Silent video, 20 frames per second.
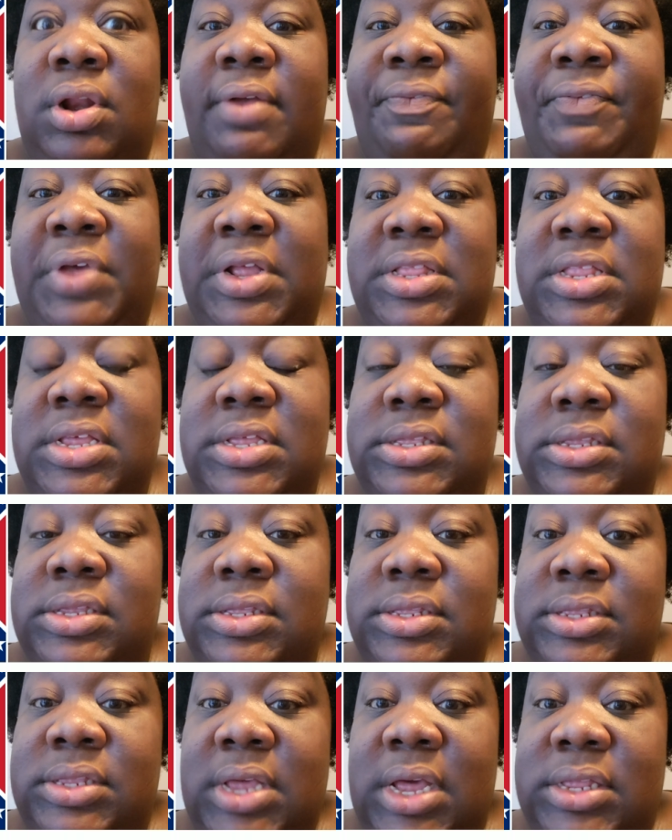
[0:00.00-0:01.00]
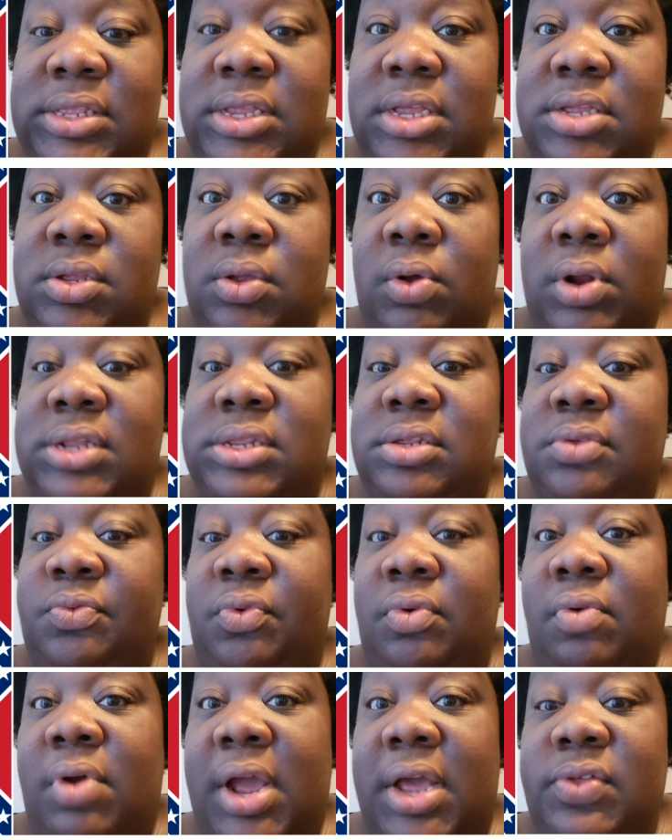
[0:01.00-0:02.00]
the 50s and 60s during the
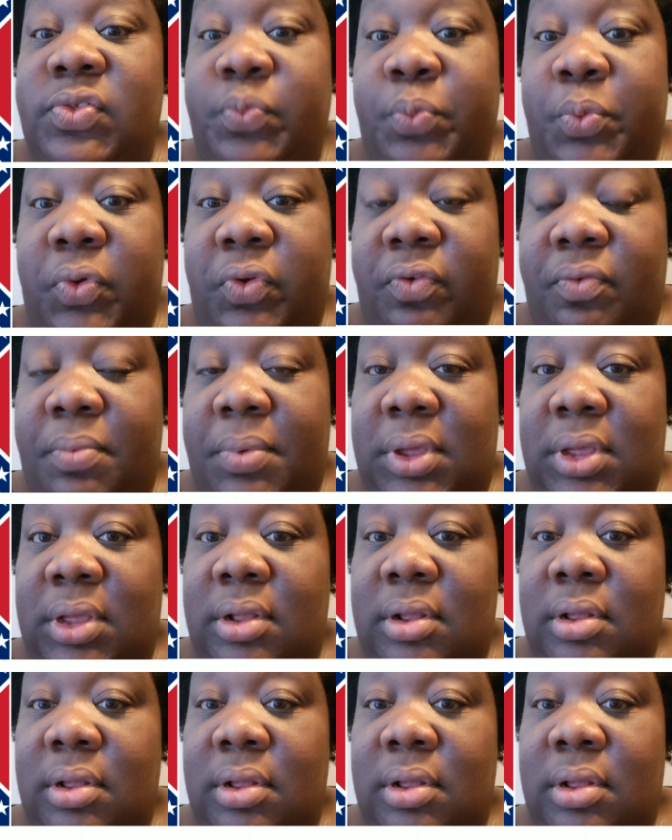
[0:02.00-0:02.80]
Civil Rights Movement.